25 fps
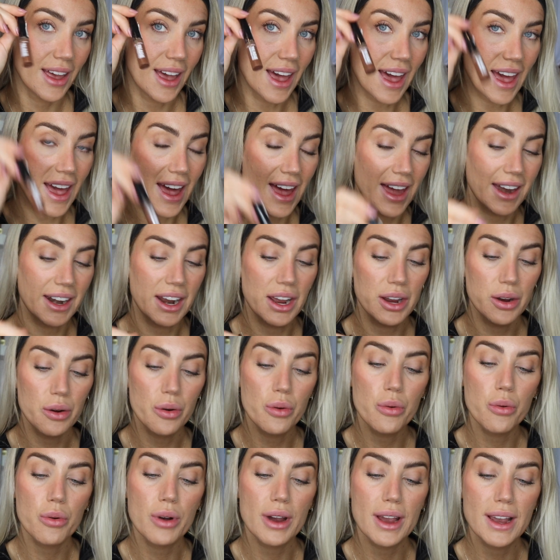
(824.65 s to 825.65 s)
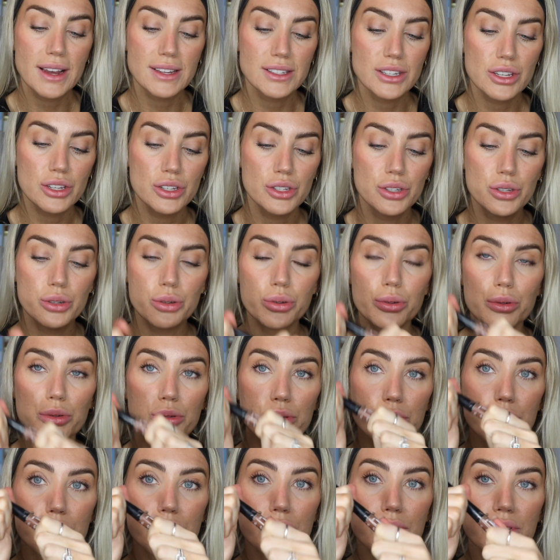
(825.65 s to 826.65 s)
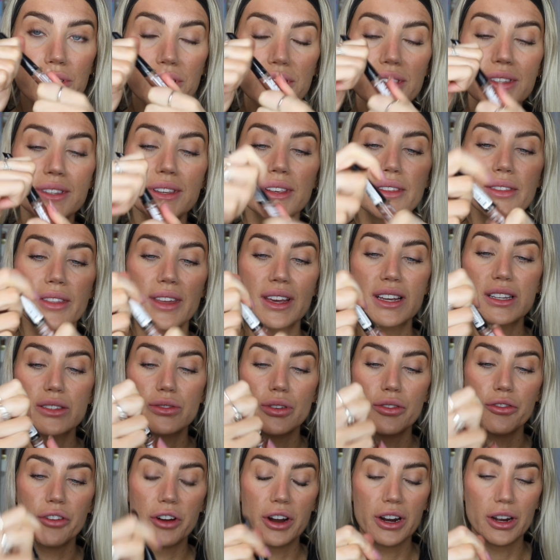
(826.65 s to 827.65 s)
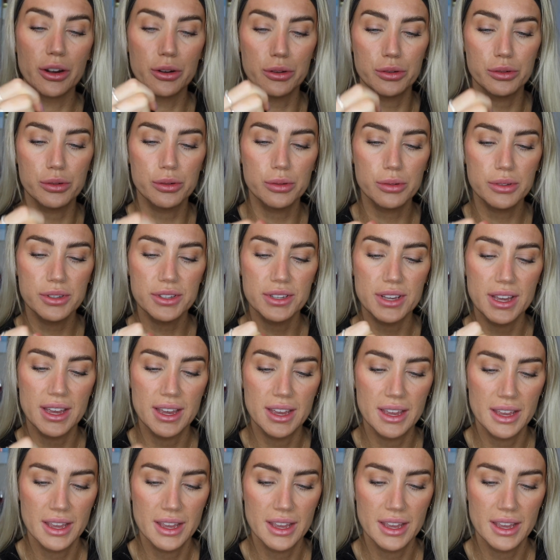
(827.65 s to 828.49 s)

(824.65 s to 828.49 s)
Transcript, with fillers: and I always use these for freckles.